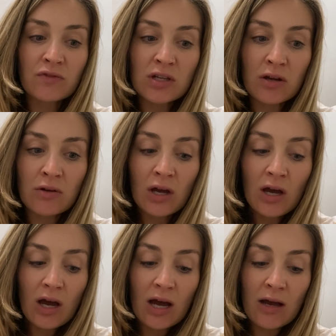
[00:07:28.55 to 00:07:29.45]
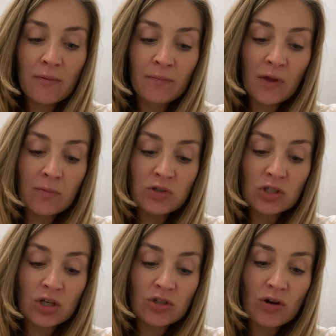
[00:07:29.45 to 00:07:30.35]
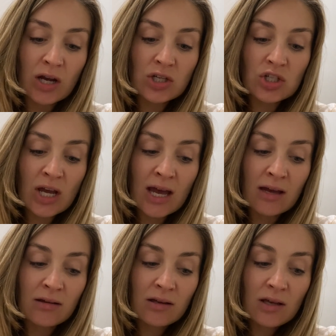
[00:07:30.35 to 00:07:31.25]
So I'm just going to try and share